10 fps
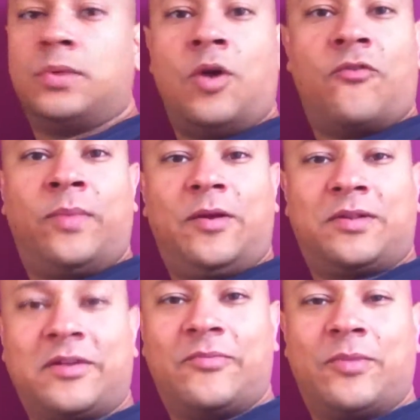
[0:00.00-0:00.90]
go from there.
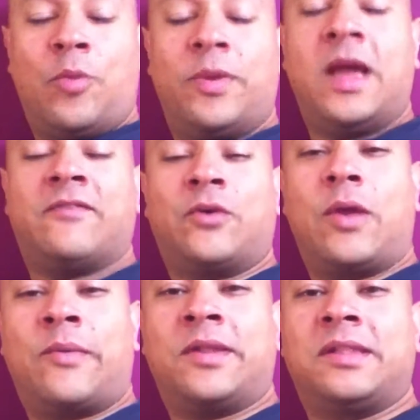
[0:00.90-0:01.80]
So I hope you have a
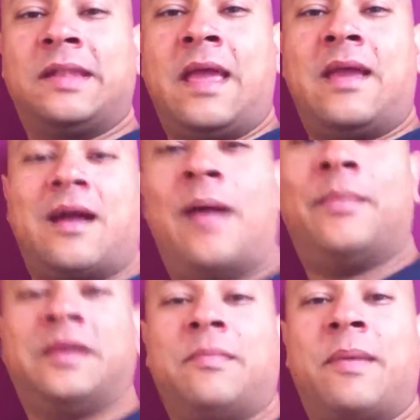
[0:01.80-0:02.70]
great rest of the day. I'm
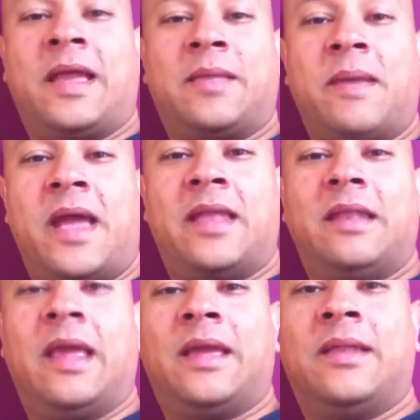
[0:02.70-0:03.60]
going to get back in bed
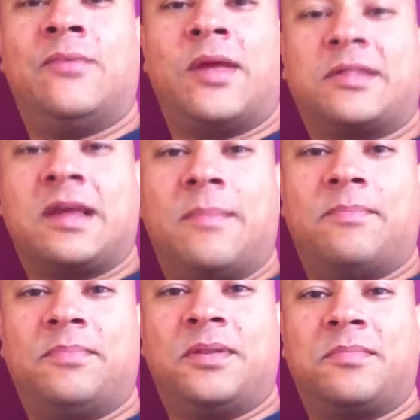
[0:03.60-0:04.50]
and rest
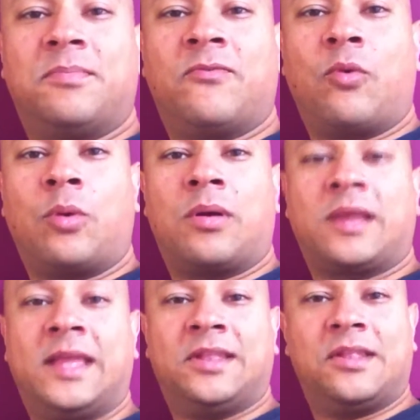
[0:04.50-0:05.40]
up before
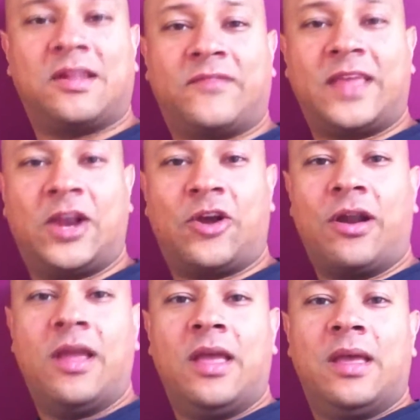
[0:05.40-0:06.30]
kids and stuff get here.
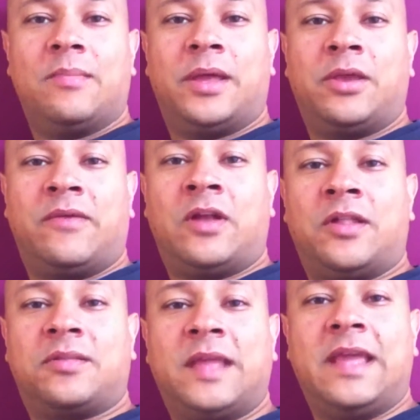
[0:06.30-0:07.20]
But you have an
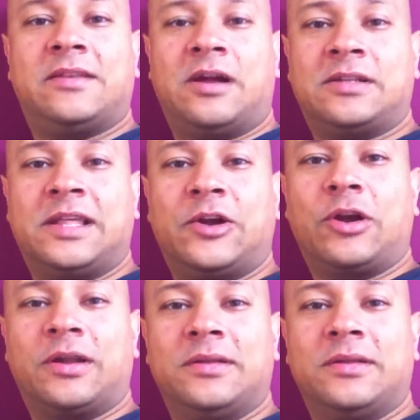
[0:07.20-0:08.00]
awesome day. Talk to you later.